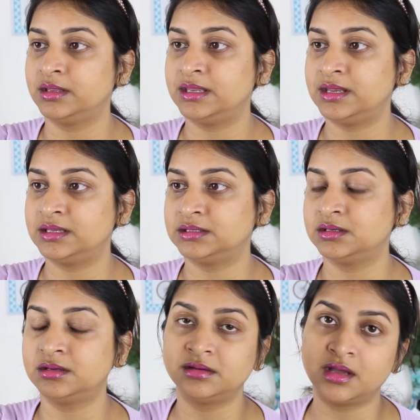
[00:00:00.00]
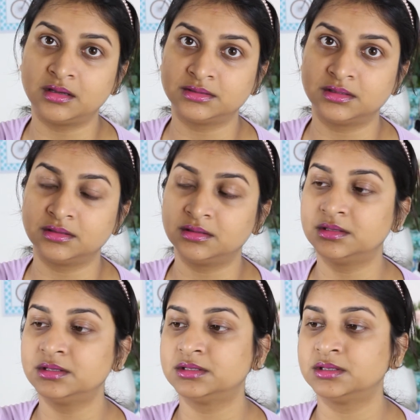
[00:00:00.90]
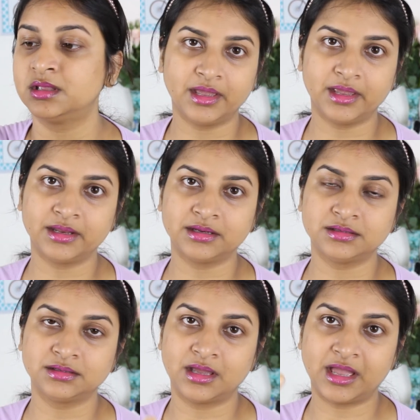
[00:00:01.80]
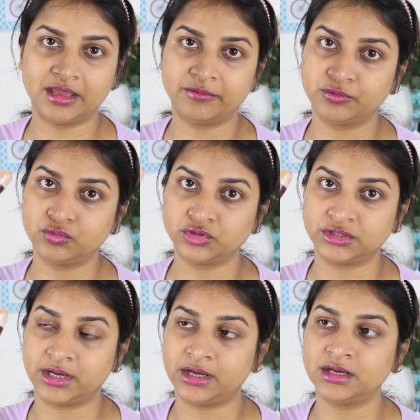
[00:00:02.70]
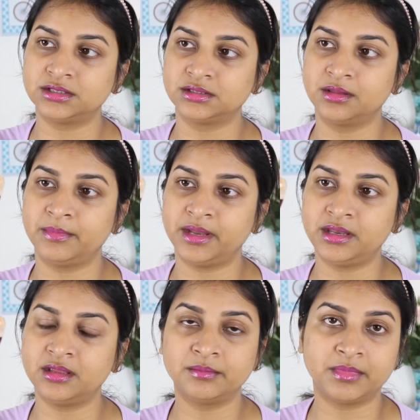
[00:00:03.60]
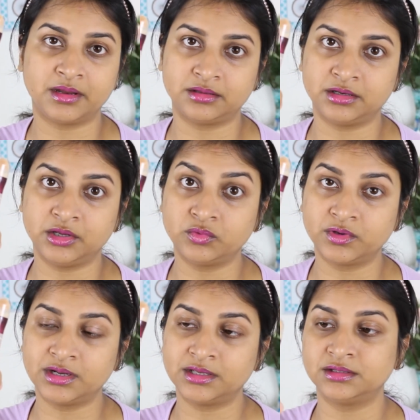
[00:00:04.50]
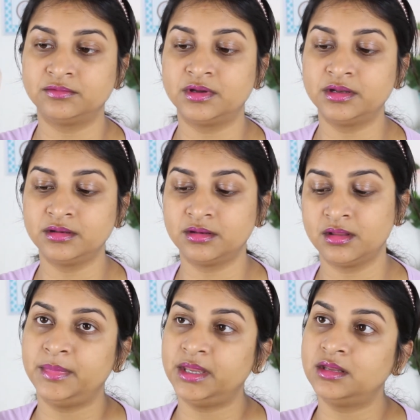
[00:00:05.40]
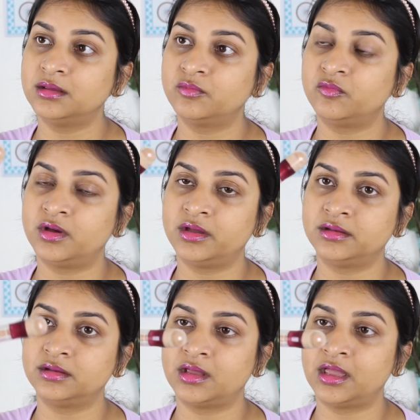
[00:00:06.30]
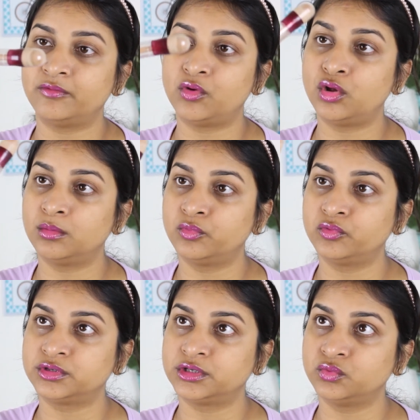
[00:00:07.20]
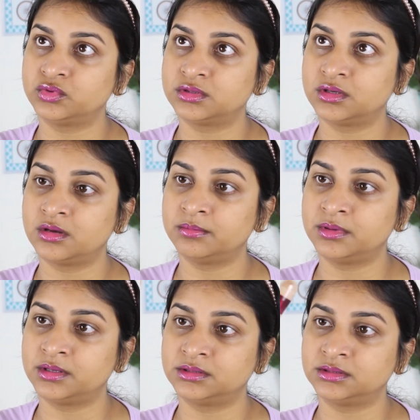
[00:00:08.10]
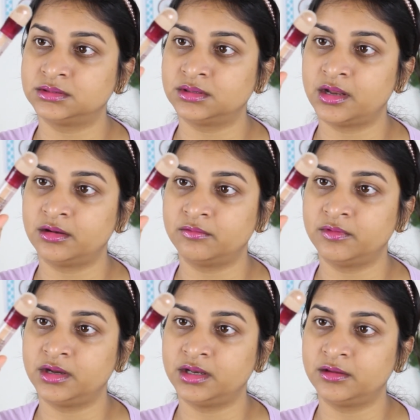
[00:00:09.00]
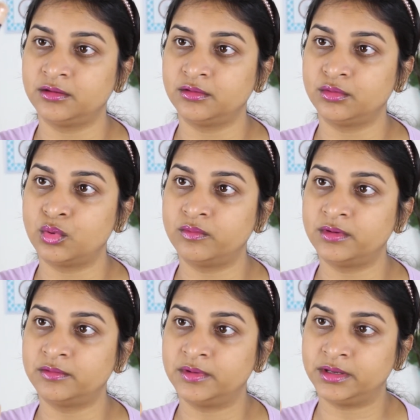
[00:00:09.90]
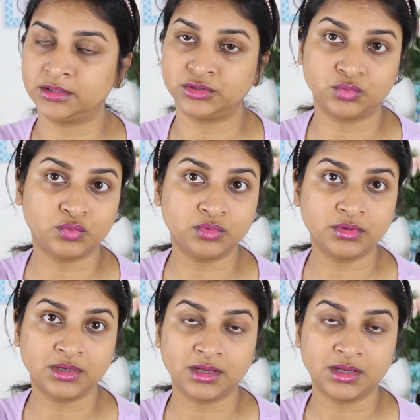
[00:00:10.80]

Eraser Dark Circles, and I have two shades, the medium and the neutralizer one. Medium one I've almost used up, it's kind of getting over very soon,